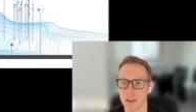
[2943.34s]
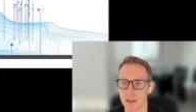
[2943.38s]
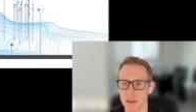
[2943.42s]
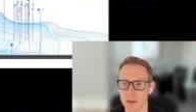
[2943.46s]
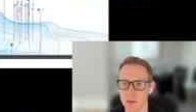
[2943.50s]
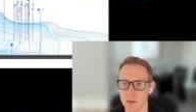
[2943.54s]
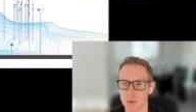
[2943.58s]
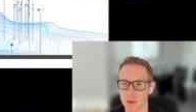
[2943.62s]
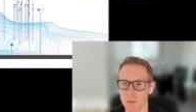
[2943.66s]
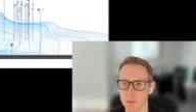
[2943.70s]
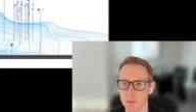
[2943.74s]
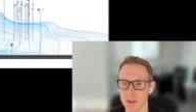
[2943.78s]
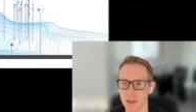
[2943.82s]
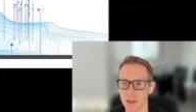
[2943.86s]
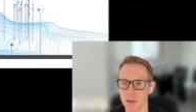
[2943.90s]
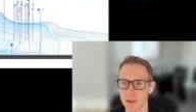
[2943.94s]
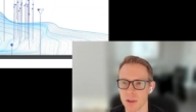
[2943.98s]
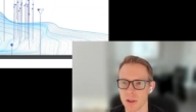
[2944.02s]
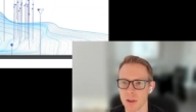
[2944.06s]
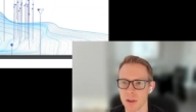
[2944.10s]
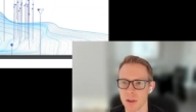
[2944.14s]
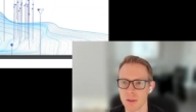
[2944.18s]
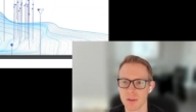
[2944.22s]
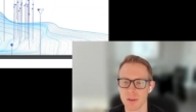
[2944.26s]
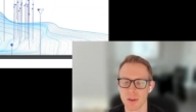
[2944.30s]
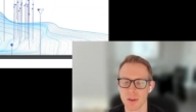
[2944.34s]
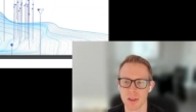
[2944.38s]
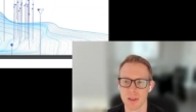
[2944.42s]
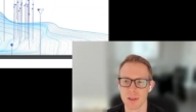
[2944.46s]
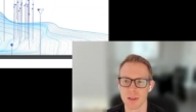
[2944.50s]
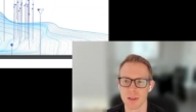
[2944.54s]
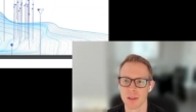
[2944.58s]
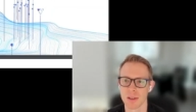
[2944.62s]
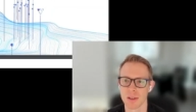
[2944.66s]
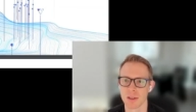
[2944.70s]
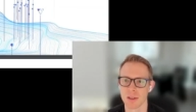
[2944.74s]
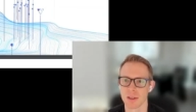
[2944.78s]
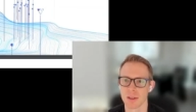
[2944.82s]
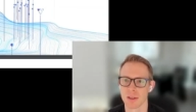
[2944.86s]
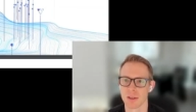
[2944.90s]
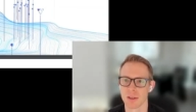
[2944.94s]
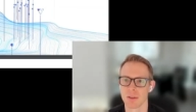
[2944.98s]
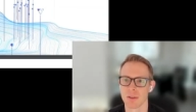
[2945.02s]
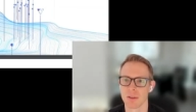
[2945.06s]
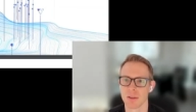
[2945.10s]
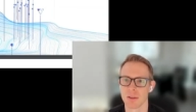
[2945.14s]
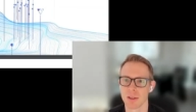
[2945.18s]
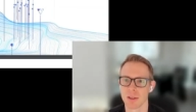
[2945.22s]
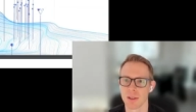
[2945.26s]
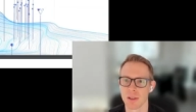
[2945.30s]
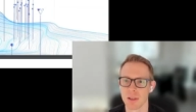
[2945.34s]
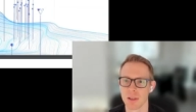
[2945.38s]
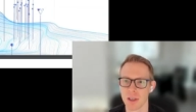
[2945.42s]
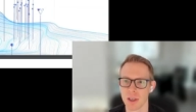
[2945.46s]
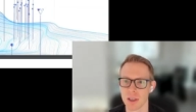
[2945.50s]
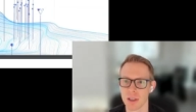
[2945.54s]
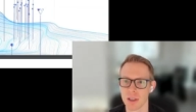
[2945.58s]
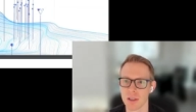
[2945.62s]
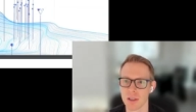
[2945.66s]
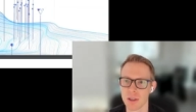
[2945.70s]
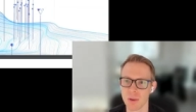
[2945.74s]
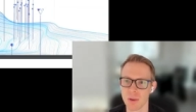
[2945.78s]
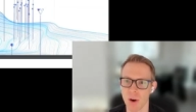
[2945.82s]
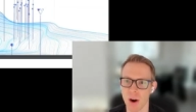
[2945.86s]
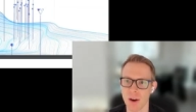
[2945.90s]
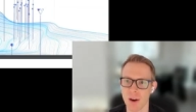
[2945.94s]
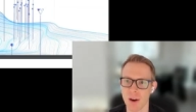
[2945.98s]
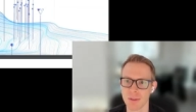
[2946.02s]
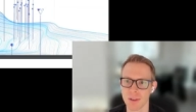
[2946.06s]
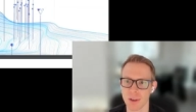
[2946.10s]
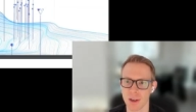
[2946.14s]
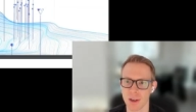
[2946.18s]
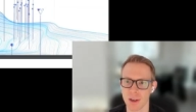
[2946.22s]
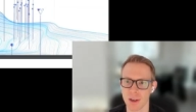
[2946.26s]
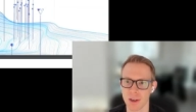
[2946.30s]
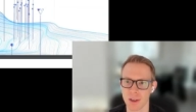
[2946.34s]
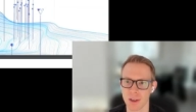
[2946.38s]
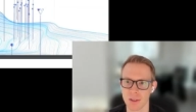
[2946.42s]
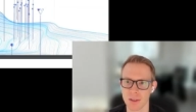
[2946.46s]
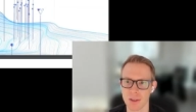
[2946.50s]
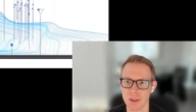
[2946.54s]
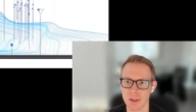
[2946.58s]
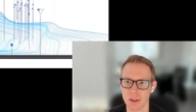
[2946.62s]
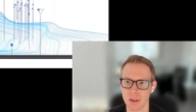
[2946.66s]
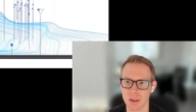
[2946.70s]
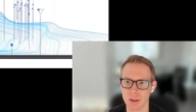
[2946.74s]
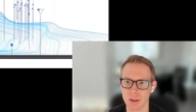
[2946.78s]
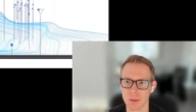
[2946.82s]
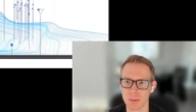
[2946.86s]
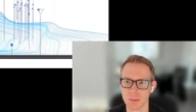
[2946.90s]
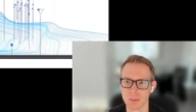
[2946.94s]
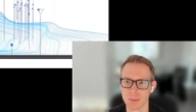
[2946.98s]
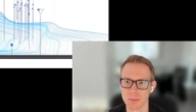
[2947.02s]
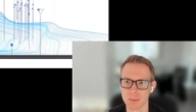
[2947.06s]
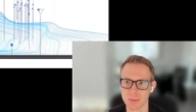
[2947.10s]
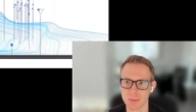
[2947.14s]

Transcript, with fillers: that would be good for us to to dig into offline. So,